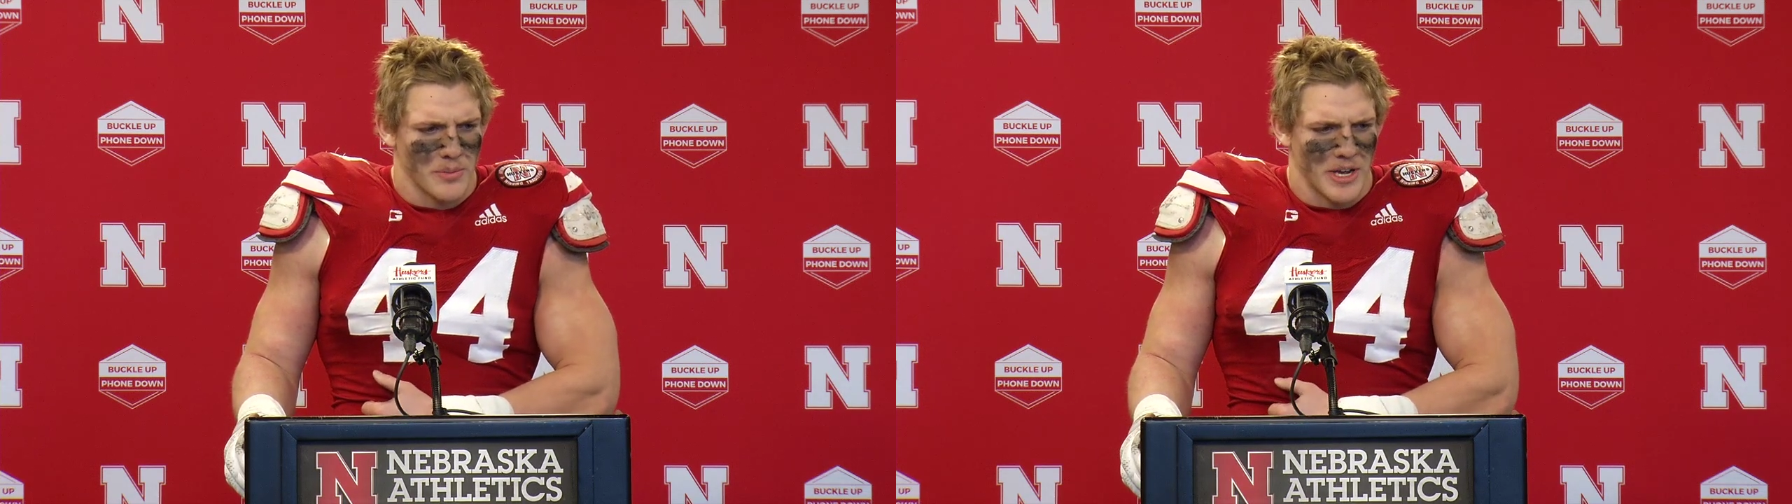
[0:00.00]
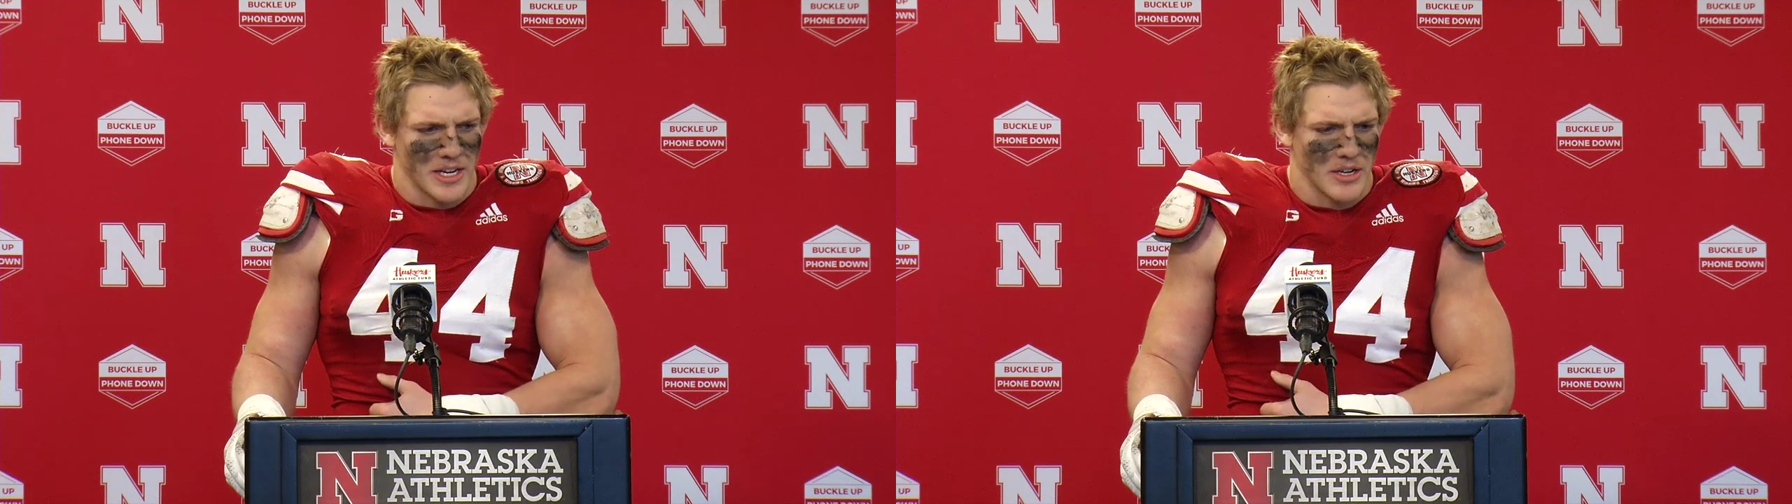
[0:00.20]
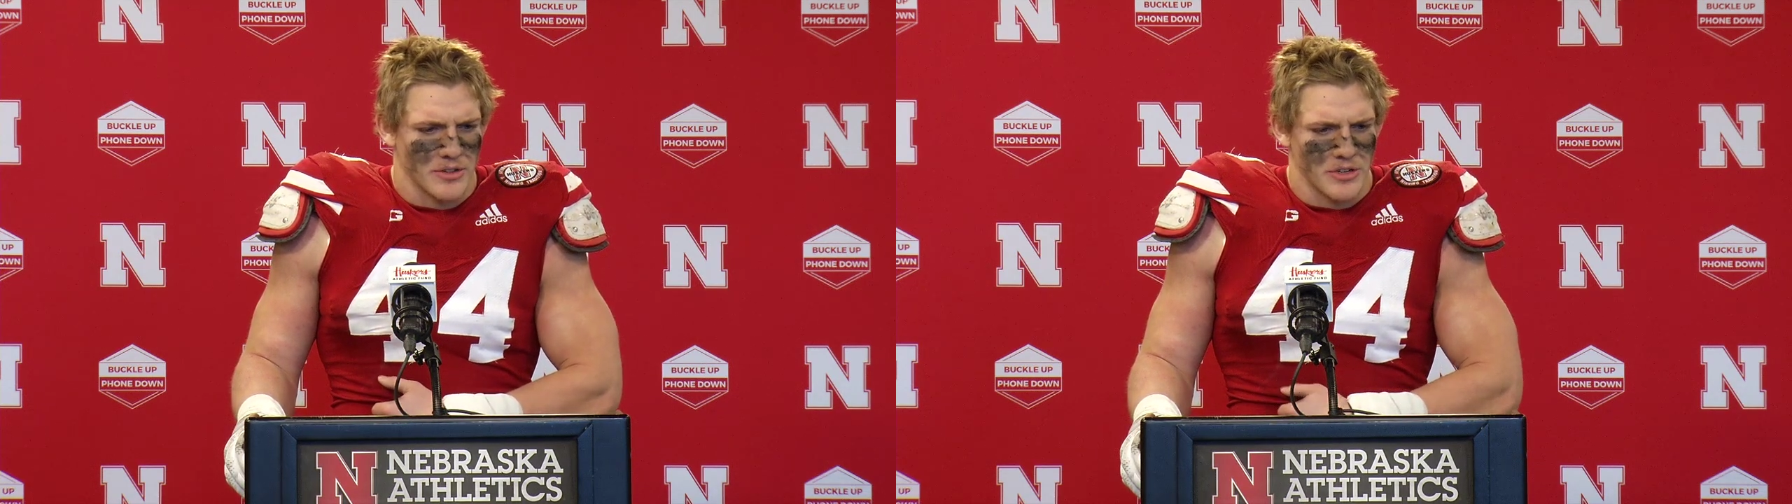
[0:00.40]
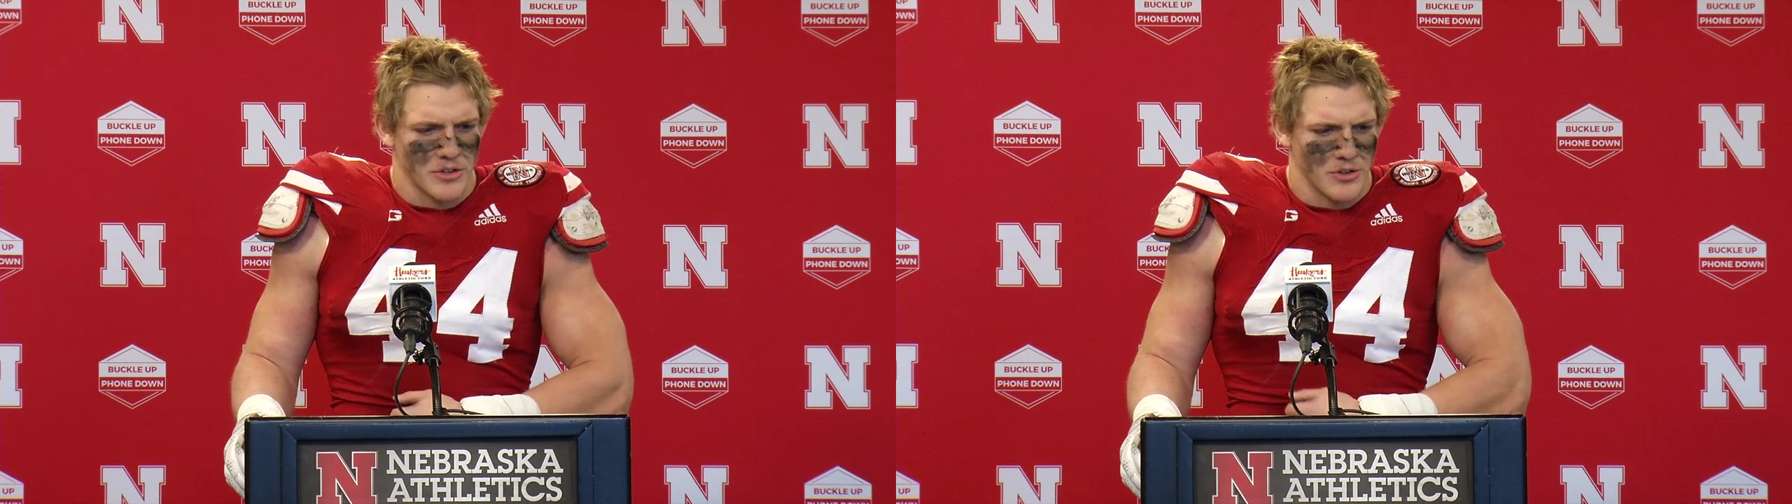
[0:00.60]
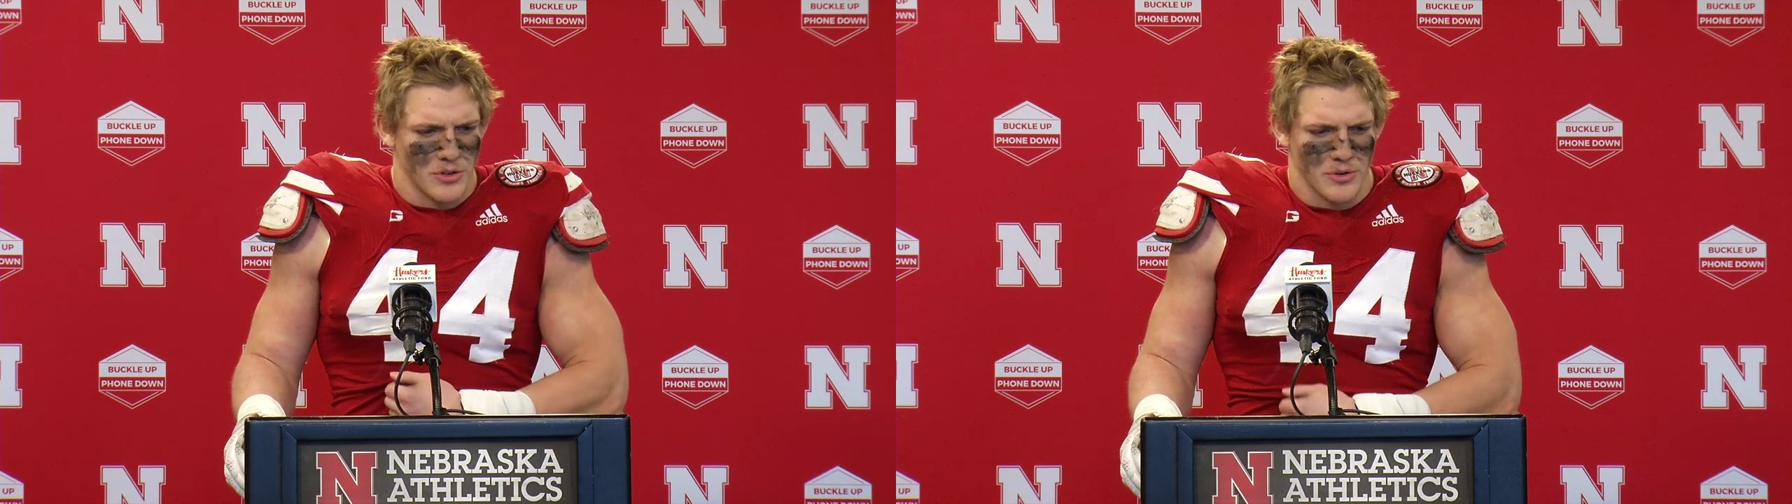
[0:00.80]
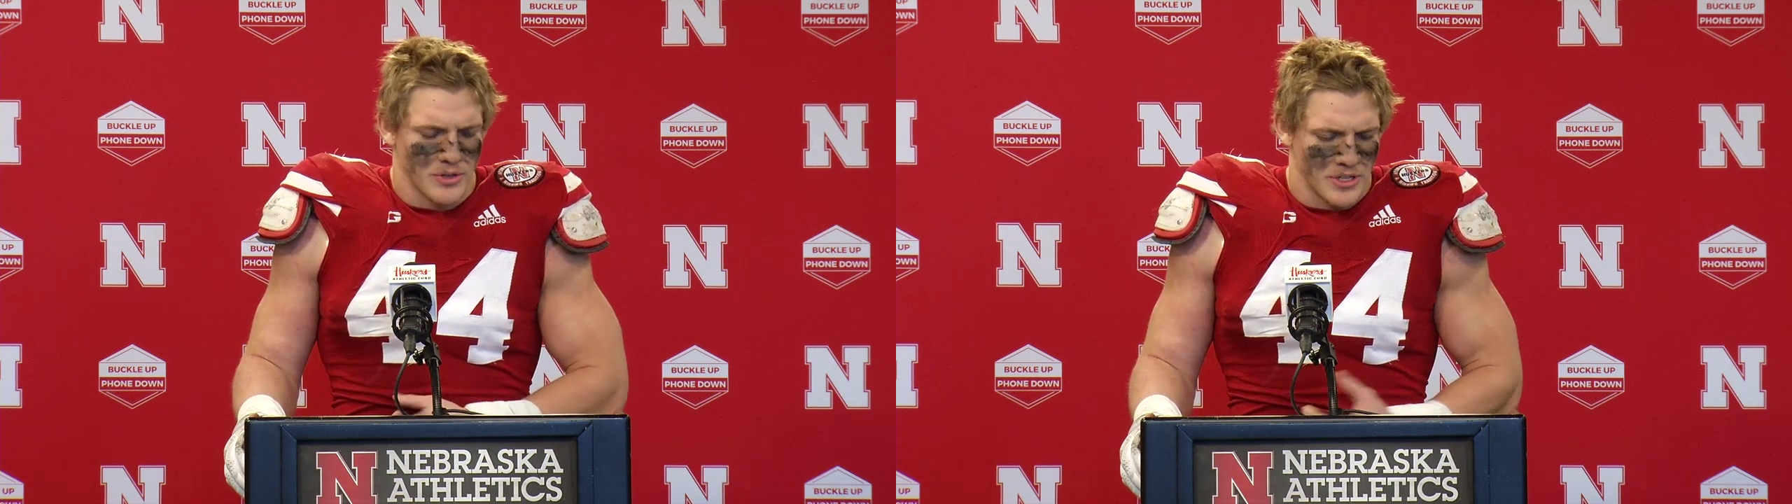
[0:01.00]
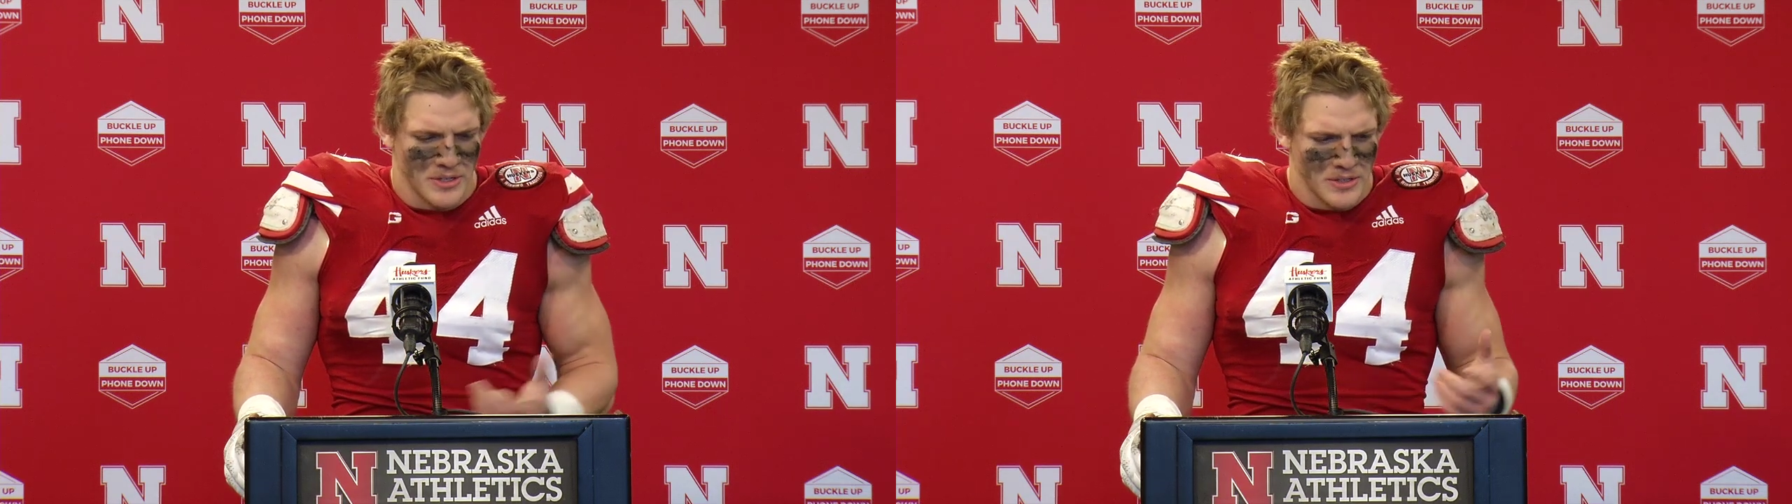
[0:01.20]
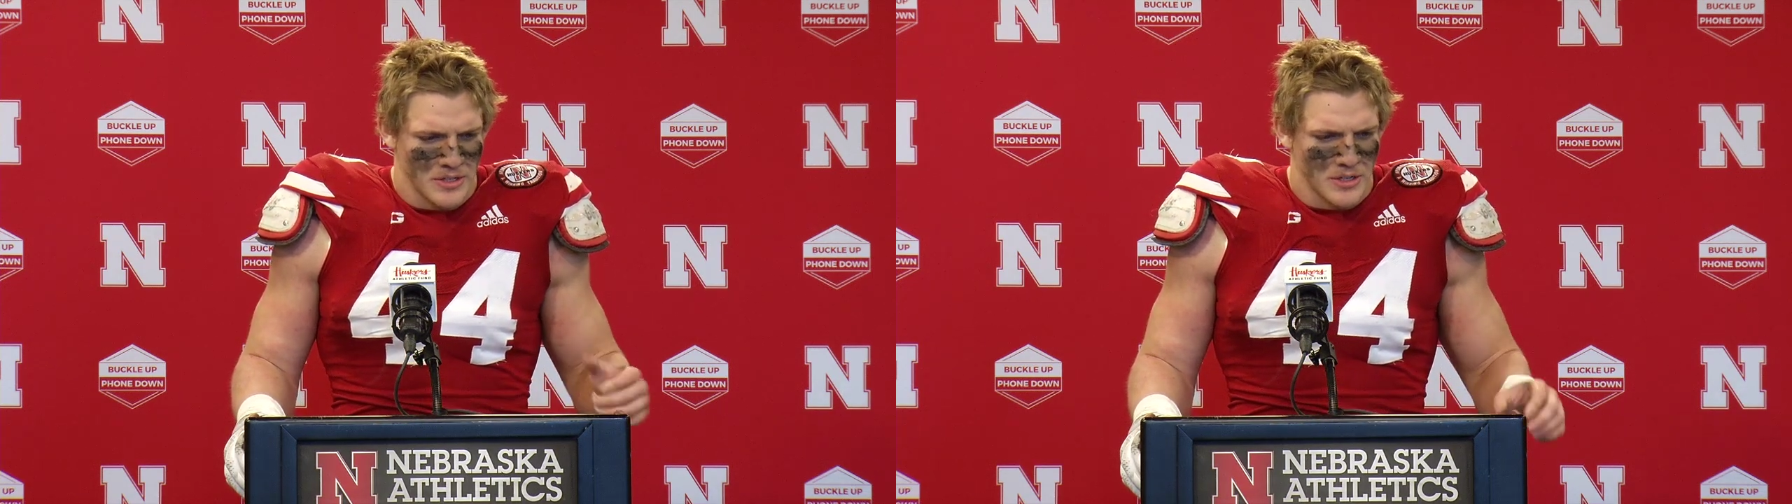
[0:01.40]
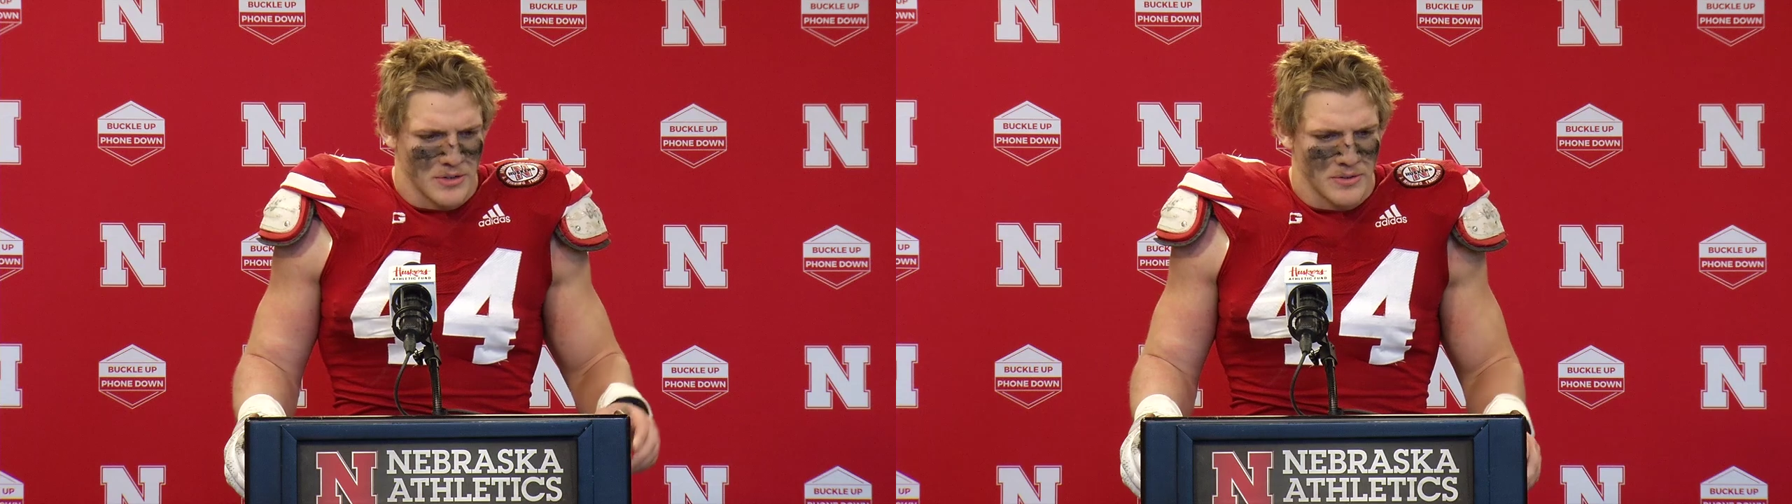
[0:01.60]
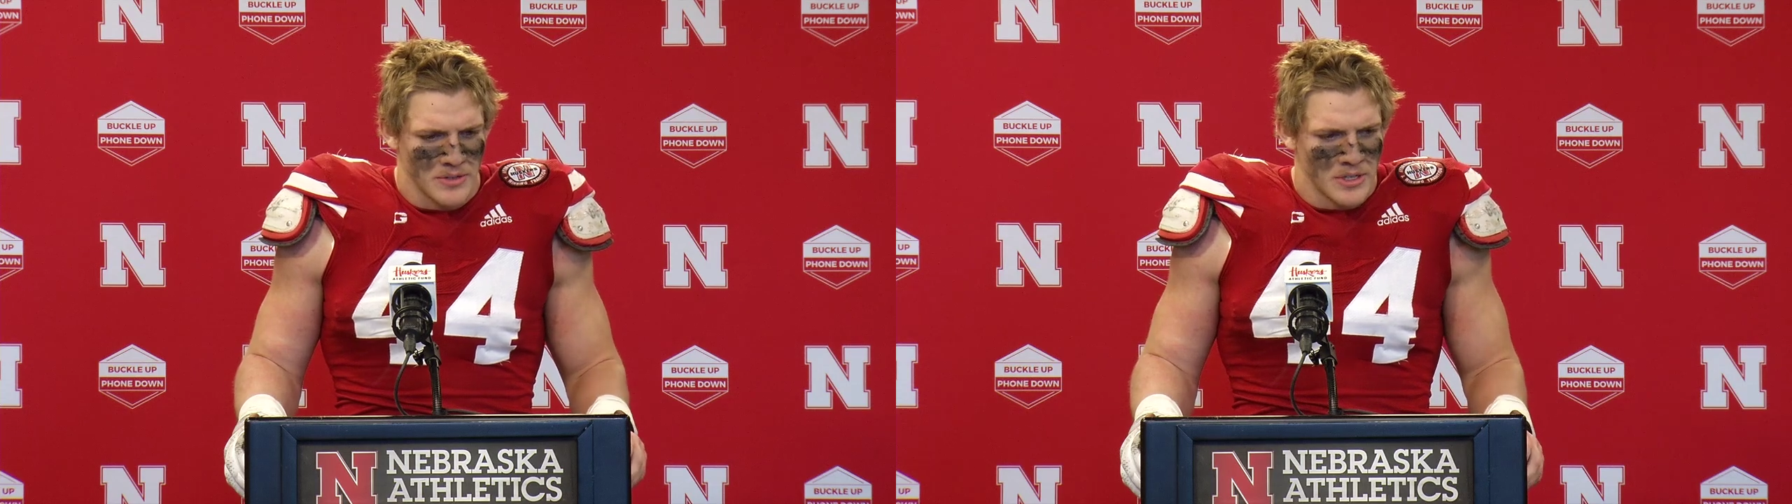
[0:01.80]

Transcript: back out there and you do, then you know,